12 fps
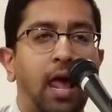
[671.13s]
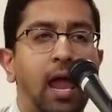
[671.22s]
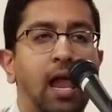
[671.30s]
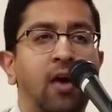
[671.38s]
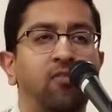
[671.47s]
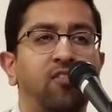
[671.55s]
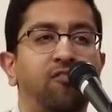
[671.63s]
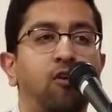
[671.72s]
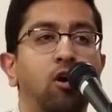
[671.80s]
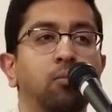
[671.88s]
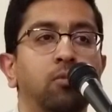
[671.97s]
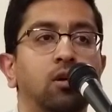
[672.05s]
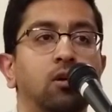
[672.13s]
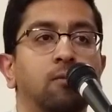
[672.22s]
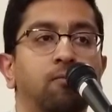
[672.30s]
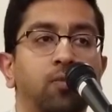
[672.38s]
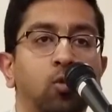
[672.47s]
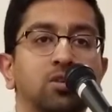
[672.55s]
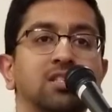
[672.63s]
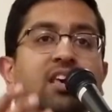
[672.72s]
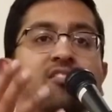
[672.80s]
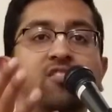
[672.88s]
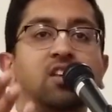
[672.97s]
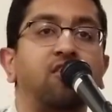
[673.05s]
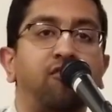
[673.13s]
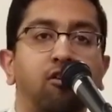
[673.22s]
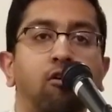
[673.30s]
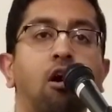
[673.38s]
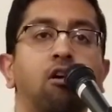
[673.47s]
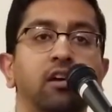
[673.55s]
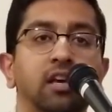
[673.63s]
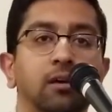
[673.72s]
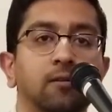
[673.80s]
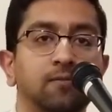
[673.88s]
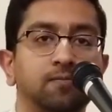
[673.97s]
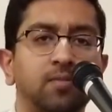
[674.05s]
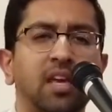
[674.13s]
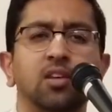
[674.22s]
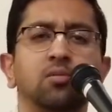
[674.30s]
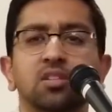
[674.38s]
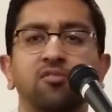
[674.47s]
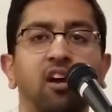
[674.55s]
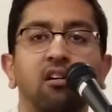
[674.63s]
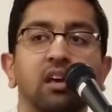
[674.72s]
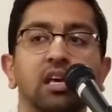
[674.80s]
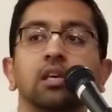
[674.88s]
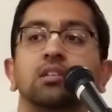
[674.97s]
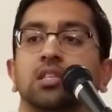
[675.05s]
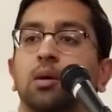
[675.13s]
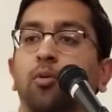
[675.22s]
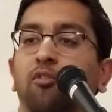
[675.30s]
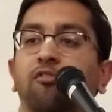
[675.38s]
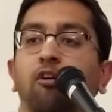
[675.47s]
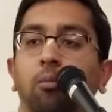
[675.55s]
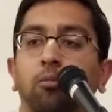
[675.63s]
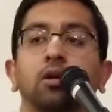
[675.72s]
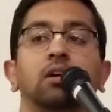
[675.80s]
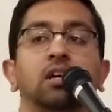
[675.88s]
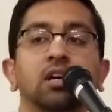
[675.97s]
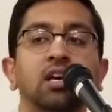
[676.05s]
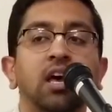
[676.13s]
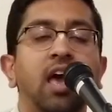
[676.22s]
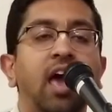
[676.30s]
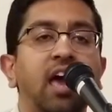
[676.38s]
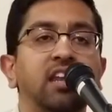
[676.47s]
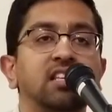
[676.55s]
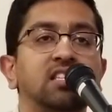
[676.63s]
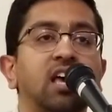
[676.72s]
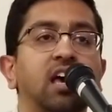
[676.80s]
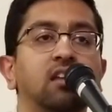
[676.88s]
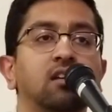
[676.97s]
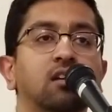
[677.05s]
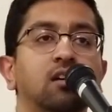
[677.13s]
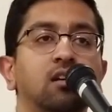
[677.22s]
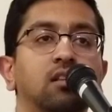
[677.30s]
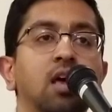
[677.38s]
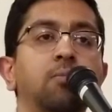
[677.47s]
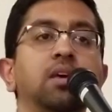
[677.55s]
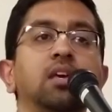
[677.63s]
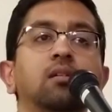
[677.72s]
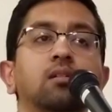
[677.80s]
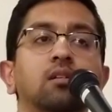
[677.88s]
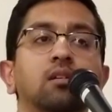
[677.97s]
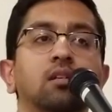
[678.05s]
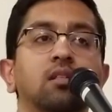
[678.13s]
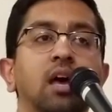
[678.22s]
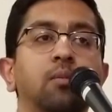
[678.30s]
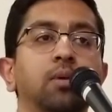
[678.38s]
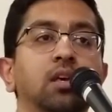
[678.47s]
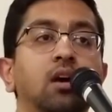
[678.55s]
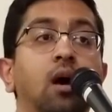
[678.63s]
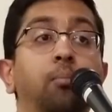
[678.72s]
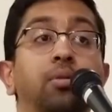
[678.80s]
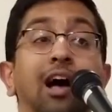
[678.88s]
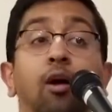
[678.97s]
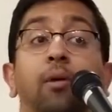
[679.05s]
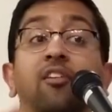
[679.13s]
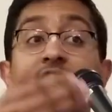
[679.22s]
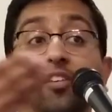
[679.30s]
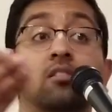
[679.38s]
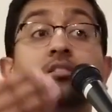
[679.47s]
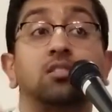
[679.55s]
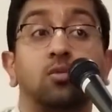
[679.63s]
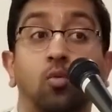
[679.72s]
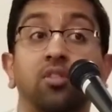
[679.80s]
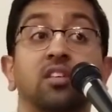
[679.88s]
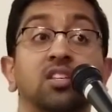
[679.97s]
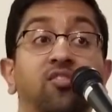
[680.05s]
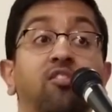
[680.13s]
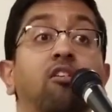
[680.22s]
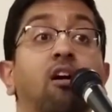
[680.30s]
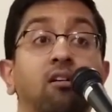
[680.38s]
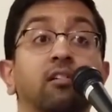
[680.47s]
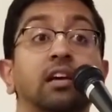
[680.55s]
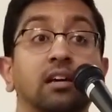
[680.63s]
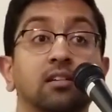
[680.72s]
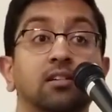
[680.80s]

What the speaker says: and the farmer was gifted a Ferrari, and he was a very simple farmer, and he said, let me plow my fields with this Ferrari.